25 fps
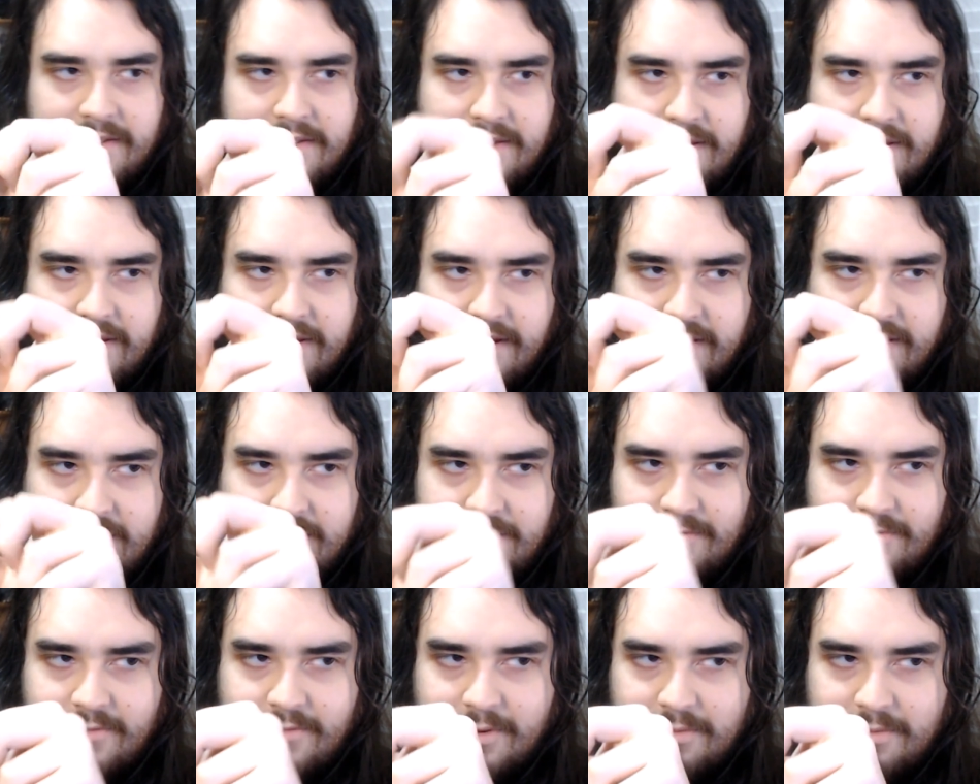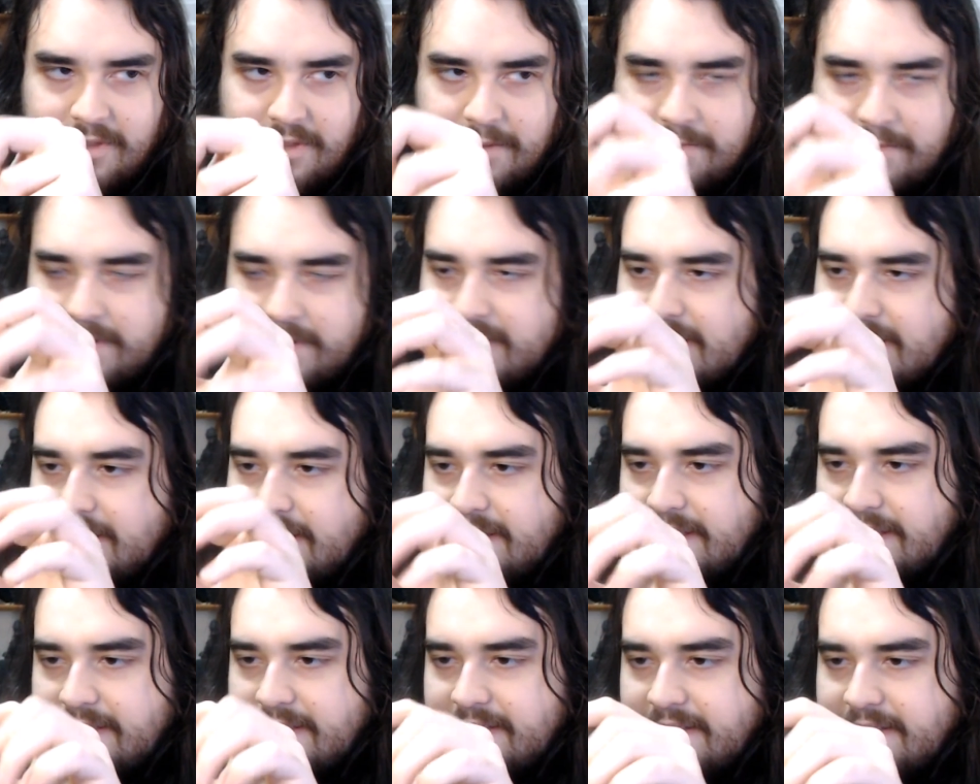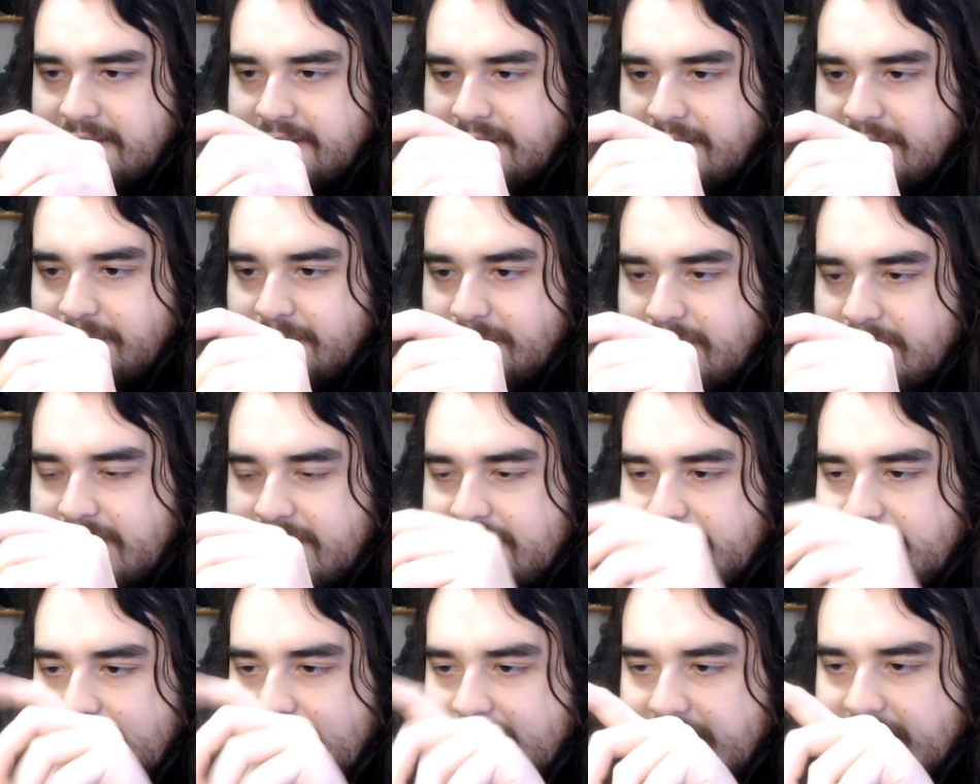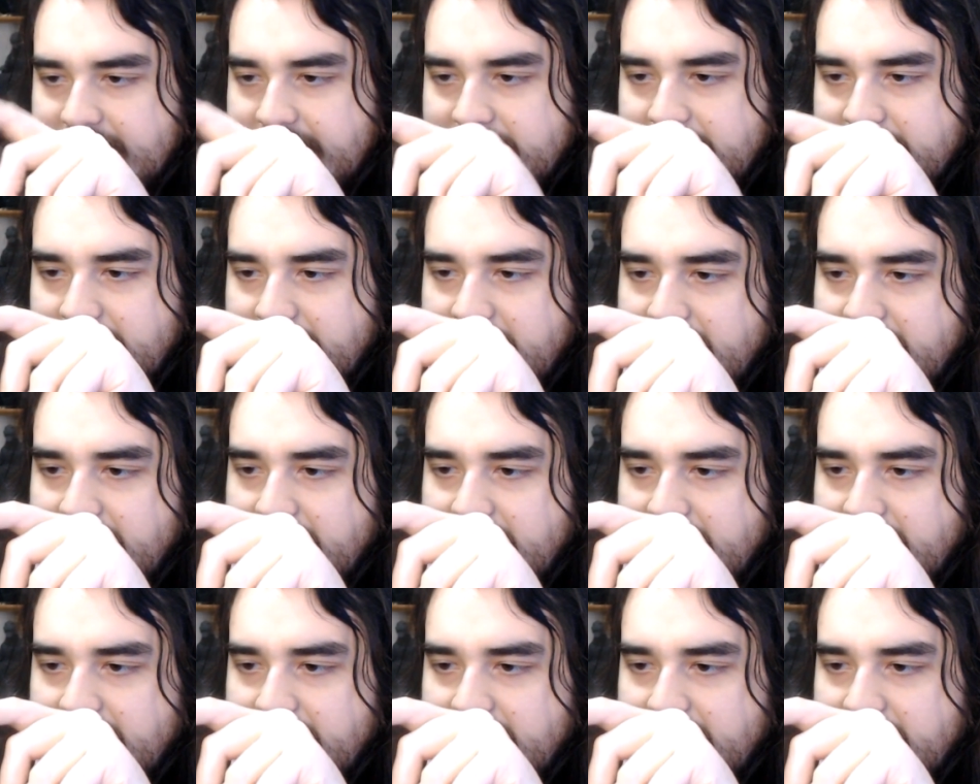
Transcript: They kind of wobble up and down like this, the wrist and